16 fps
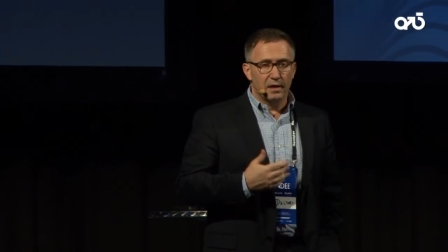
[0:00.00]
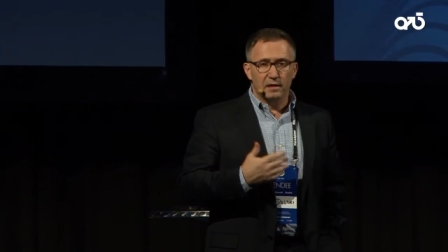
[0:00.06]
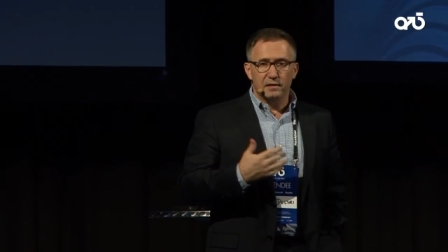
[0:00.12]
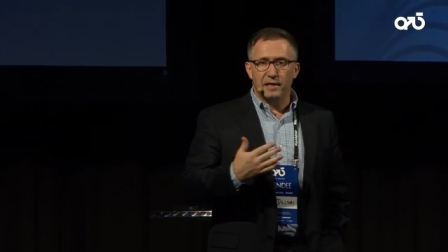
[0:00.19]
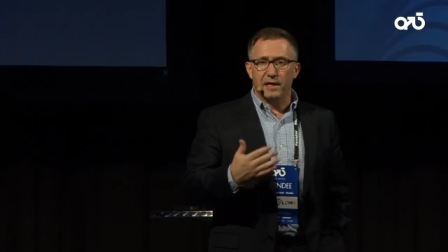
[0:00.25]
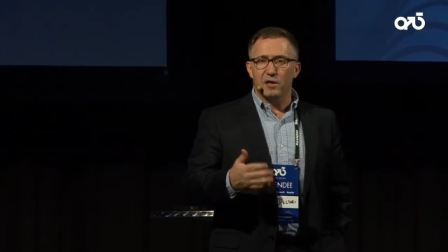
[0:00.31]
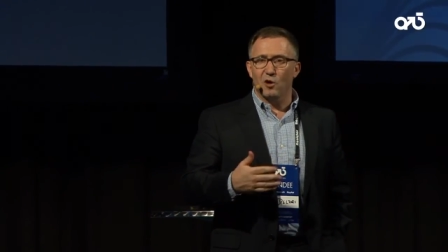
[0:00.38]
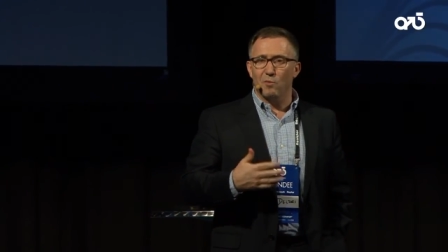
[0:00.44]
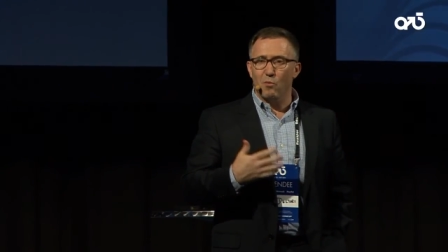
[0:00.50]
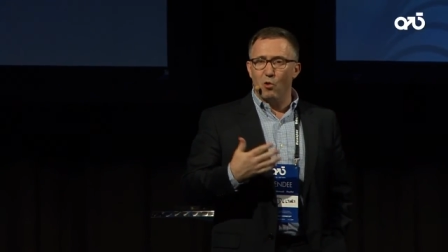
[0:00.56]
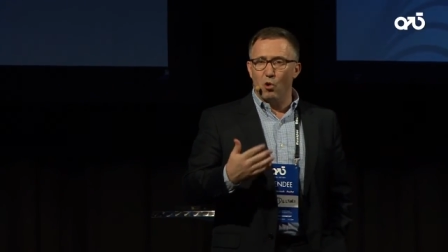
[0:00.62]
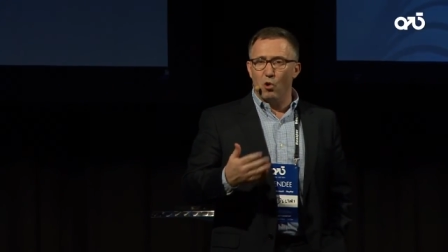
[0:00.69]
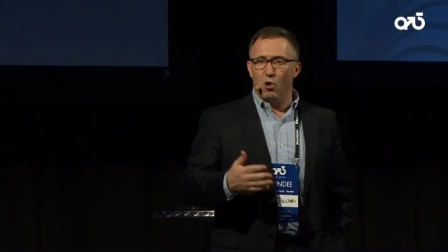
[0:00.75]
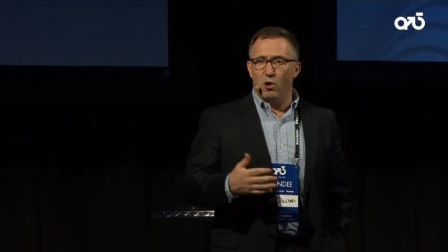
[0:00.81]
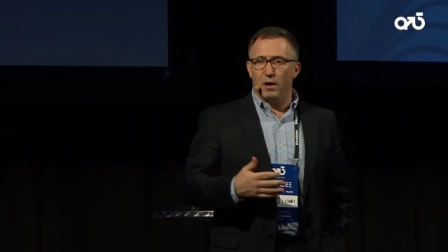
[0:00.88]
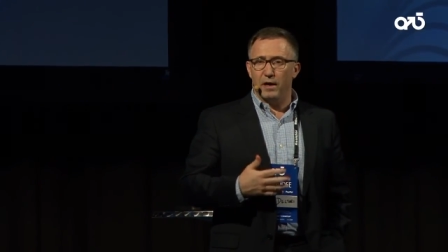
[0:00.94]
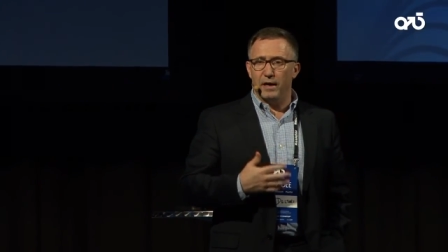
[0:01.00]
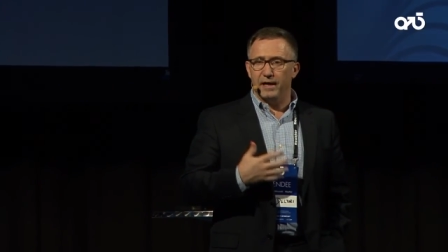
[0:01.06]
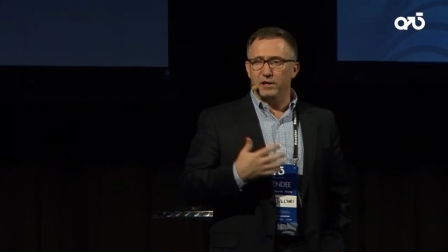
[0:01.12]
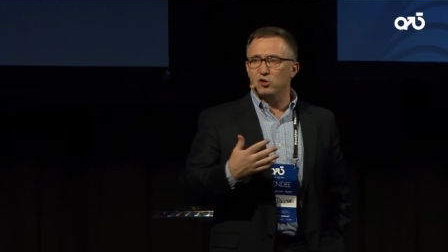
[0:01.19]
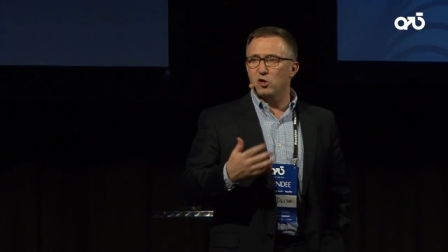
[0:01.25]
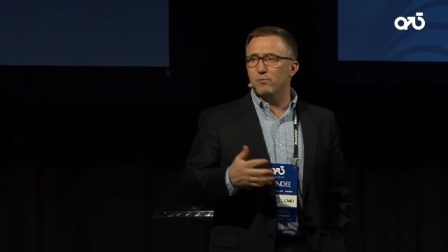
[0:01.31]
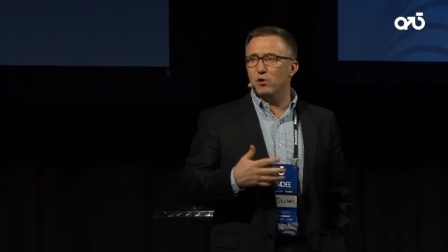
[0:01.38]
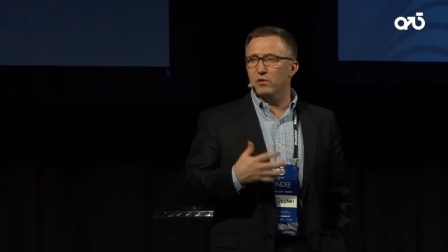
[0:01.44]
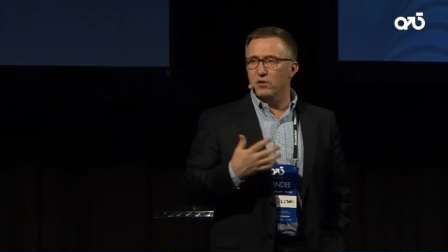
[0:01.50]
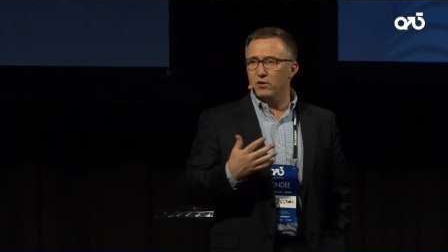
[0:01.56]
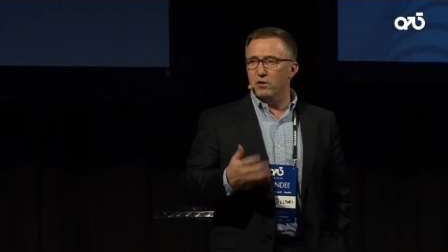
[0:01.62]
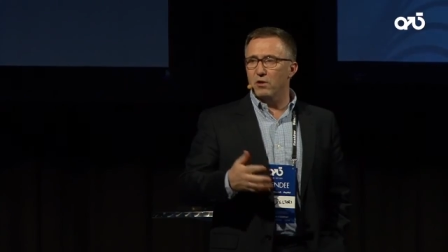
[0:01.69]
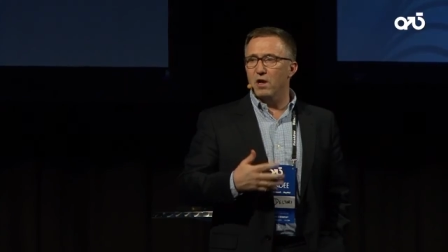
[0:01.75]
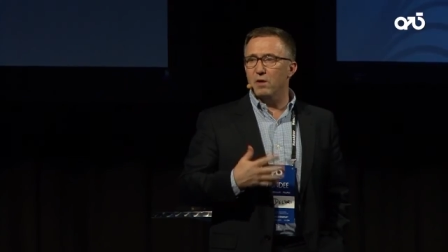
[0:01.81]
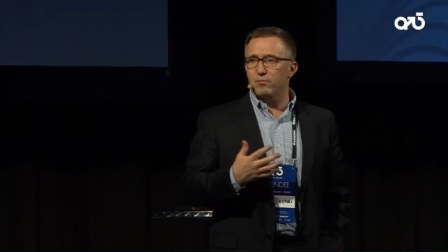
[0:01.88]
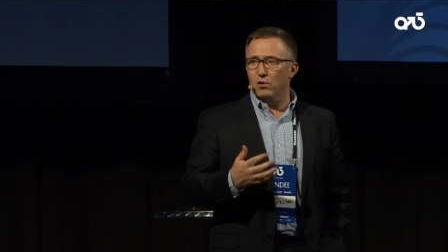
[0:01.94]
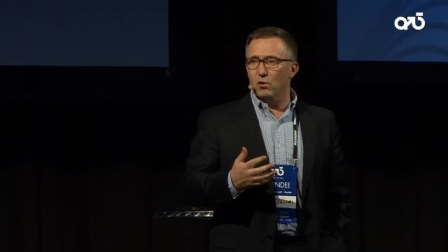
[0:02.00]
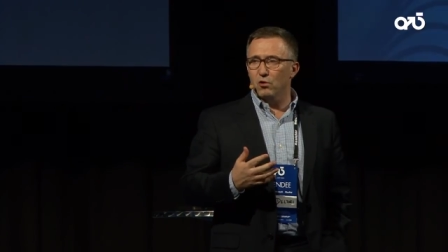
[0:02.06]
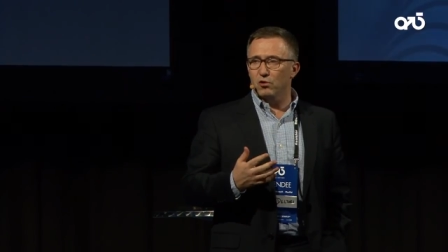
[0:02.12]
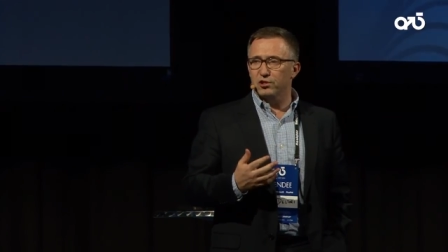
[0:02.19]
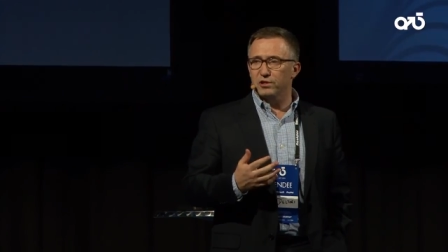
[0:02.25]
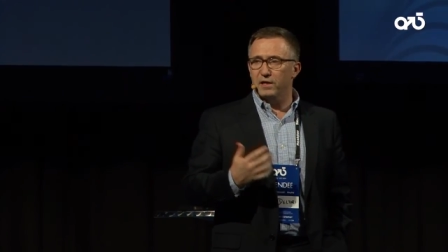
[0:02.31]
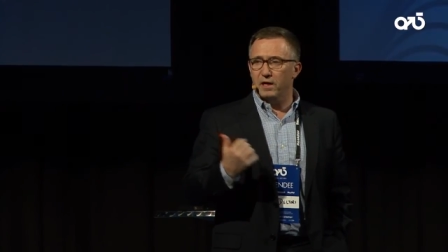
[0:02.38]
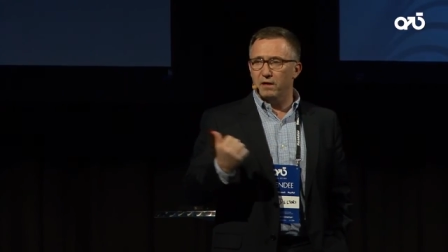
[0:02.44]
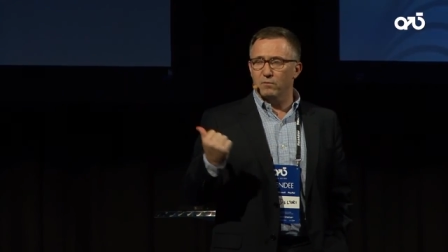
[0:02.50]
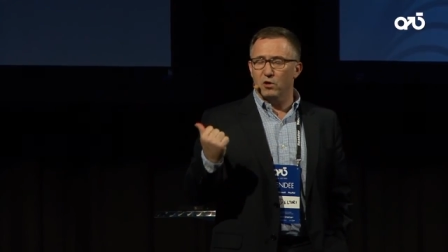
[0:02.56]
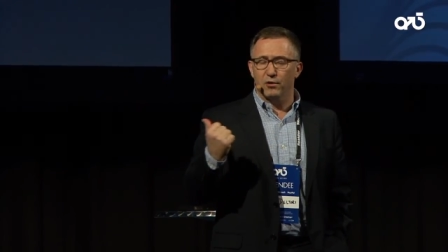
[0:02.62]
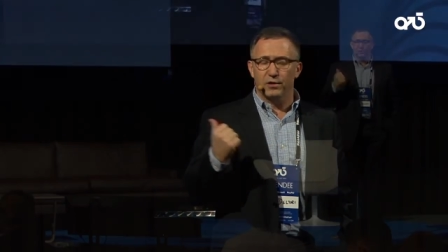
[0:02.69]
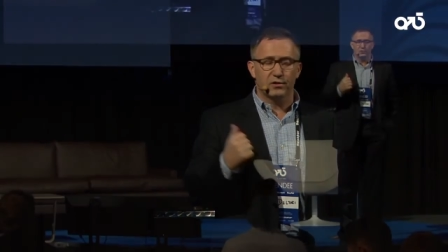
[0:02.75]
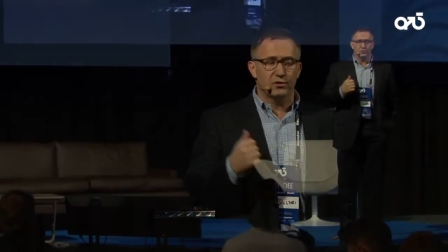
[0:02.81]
take a more uh, entrepreneurial approach that I'm going